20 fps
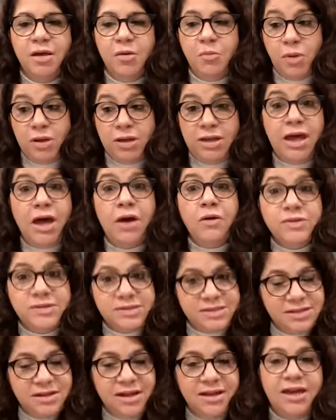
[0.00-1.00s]
But now we
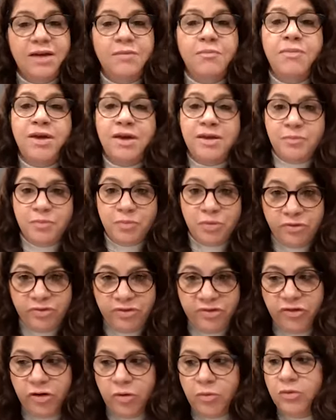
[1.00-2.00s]
see like a
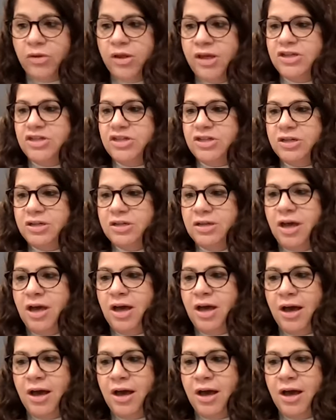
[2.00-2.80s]
improved formulation.